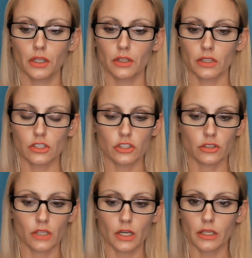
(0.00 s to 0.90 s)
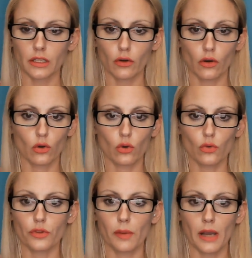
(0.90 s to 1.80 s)
They should not hold the
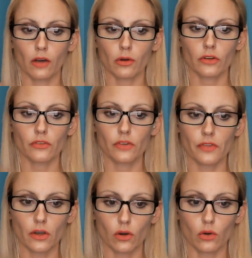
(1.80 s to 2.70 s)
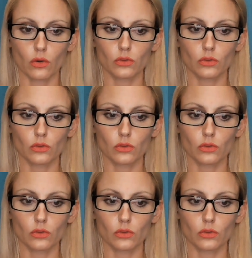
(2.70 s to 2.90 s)
power that they hold.